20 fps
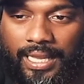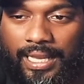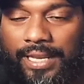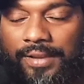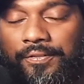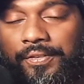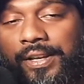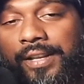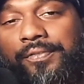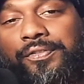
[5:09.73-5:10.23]

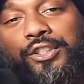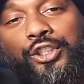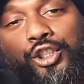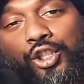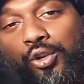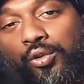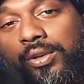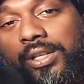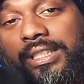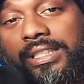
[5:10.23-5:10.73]
Even if
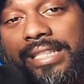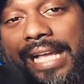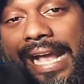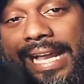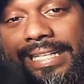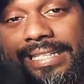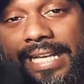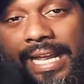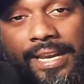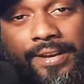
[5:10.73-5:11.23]
students
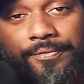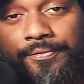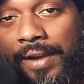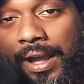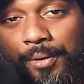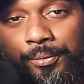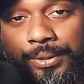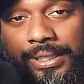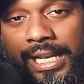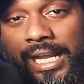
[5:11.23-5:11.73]

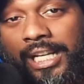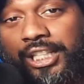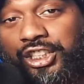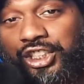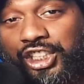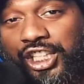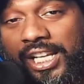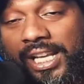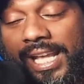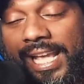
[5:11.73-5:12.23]
identify with that
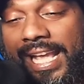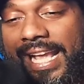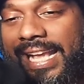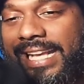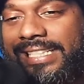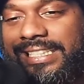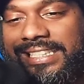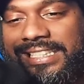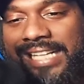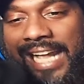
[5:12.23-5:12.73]
shit,
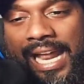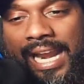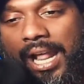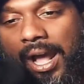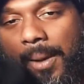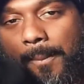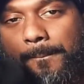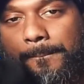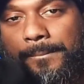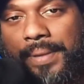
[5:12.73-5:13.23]
it's not
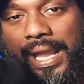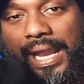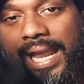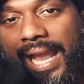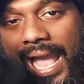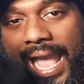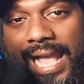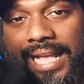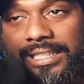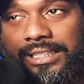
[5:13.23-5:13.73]
a big
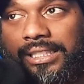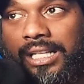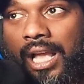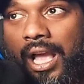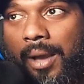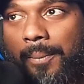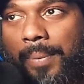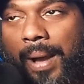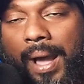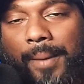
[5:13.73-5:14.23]
ass
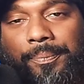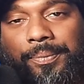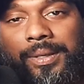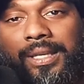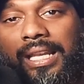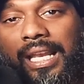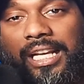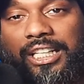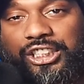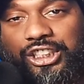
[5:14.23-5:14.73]

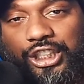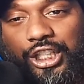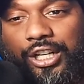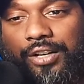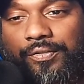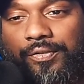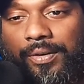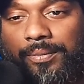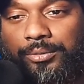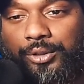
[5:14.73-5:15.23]
population
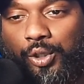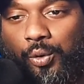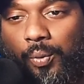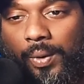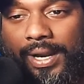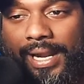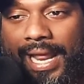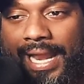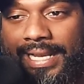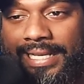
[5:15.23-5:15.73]
of them to
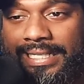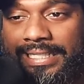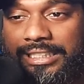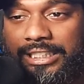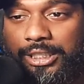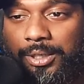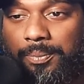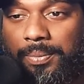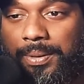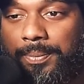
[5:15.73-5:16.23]
where that needs
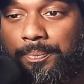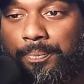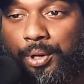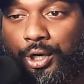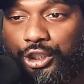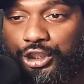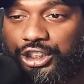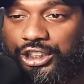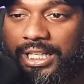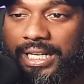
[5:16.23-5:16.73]
to be
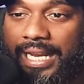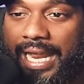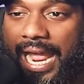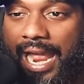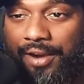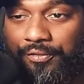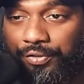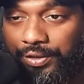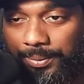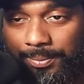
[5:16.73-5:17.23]
pushed in
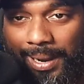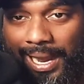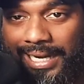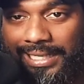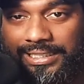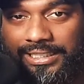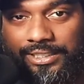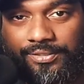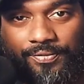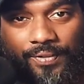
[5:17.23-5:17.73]

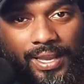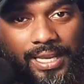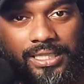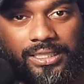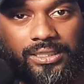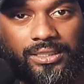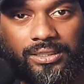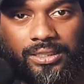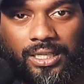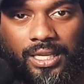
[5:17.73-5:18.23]
everybody's
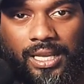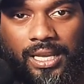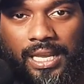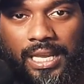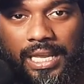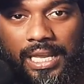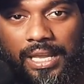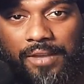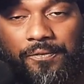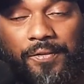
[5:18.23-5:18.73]
face.
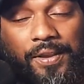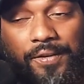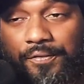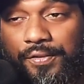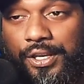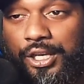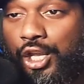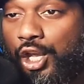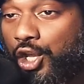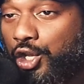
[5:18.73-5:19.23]
If
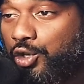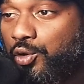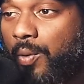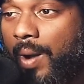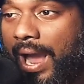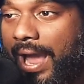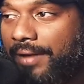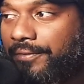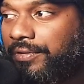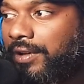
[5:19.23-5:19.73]
even you
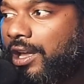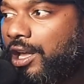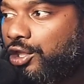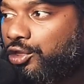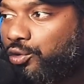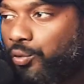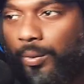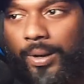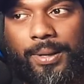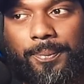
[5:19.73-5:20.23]
have
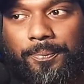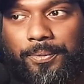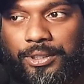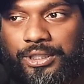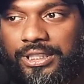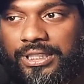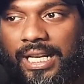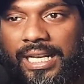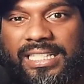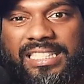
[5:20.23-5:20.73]
3%,
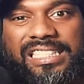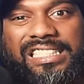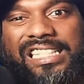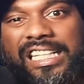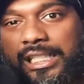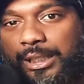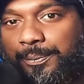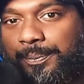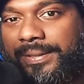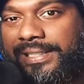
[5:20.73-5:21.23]

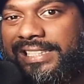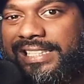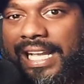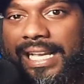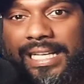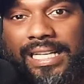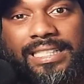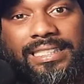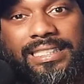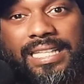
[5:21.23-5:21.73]

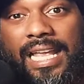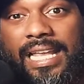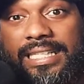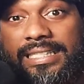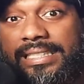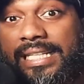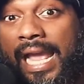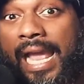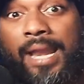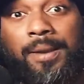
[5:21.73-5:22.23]
6%, let's say
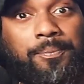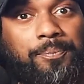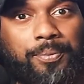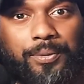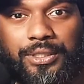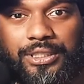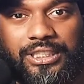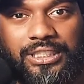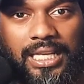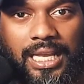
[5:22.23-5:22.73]

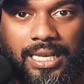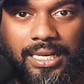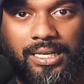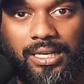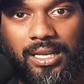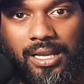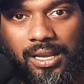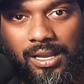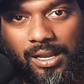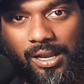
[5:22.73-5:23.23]
10%
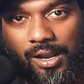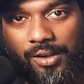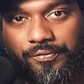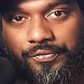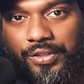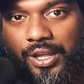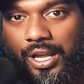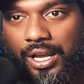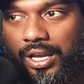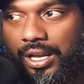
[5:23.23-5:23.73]

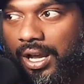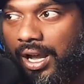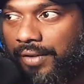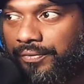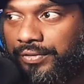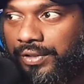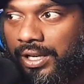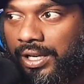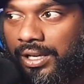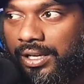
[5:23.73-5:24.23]
of
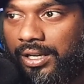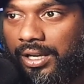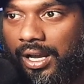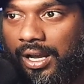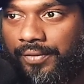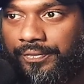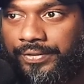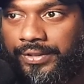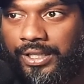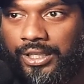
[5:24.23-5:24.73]

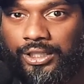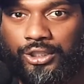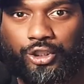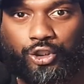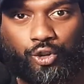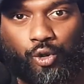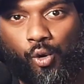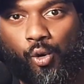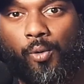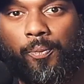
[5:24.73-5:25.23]
the
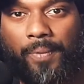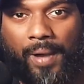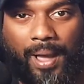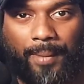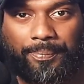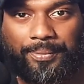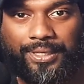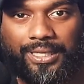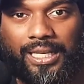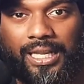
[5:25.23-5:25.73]
school
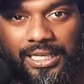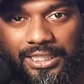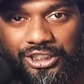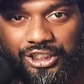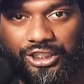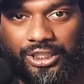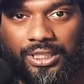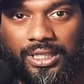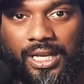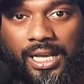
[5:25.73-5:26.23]

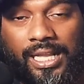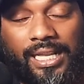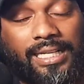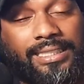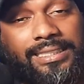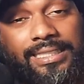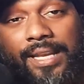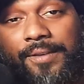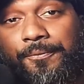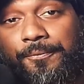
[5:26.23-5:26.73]
population,
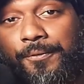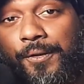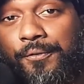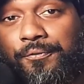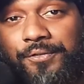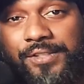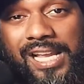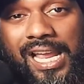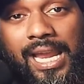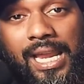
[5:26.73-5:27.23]
let's say
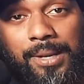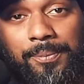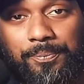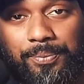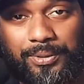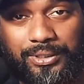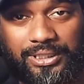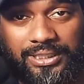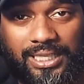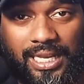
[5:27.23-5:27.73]

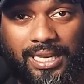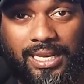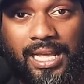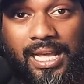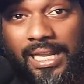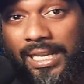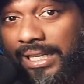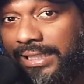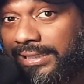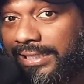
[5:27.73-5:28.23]
15%,
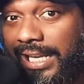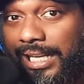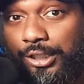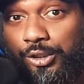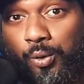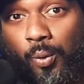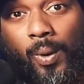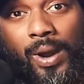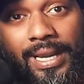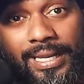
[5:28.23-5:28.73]
let's say
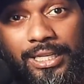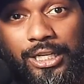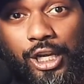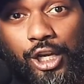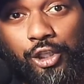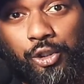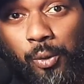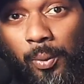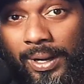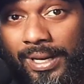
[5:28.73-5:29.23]
20,
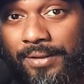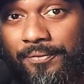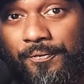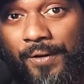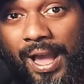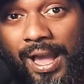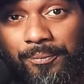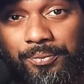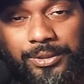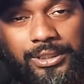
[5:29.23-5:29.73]

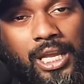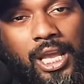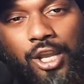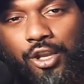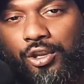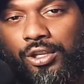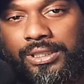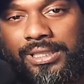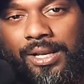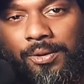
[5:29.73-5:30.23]
25%.
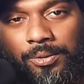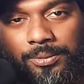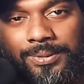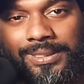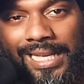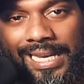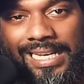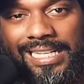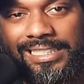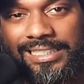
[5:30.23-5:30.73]
You understand what I'm
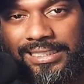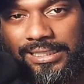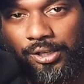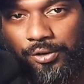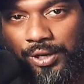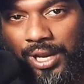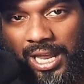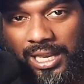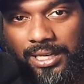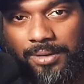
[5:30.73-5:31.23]
saying? It's
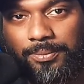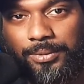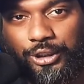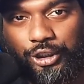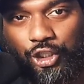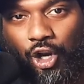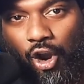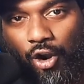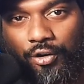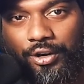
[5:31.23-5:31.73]
still not the
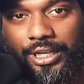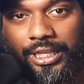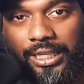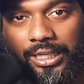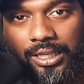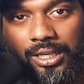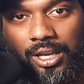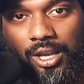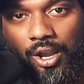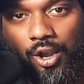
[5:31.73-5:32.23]

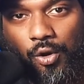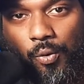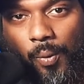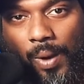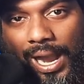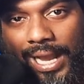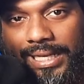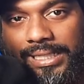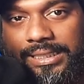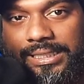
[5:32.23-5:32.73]
majority.
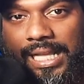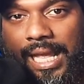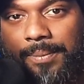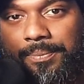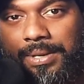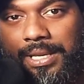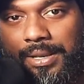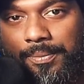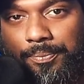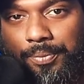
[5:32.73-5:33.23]
Why is that
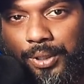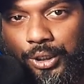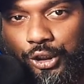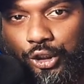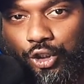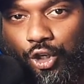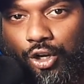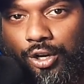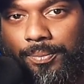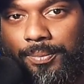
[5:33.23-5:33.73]
being
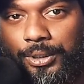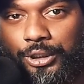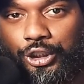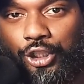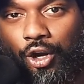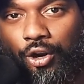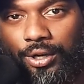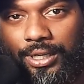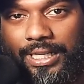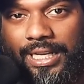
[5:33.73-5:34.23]
pushed on the
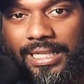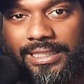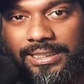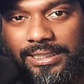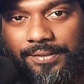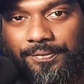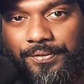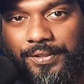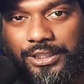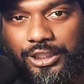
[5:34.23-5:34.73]
majority as
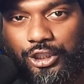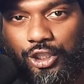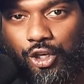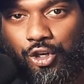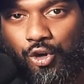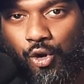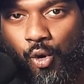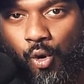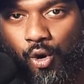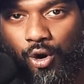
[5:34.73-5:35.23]
if it's the
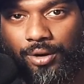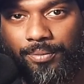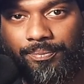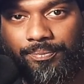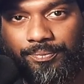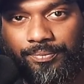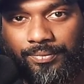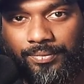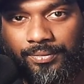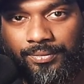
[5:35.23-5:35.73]

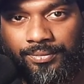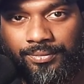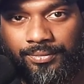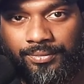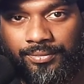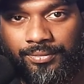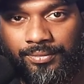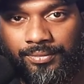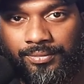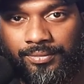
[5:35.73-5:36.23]
norm?
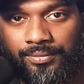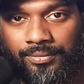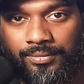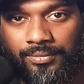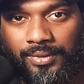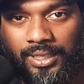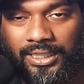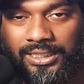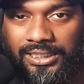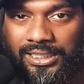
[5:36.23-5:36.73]

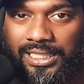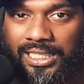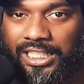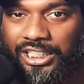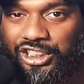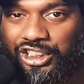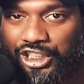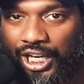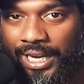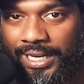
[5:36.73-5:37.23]
It's an
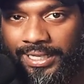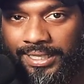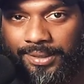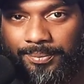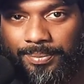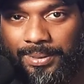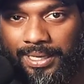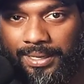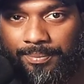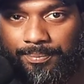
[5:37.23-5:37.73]
agenda
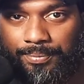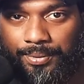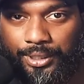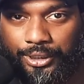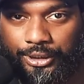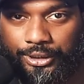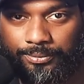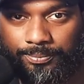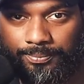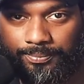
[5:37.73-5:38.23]
being
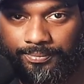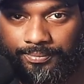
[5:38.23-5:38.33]
pushed.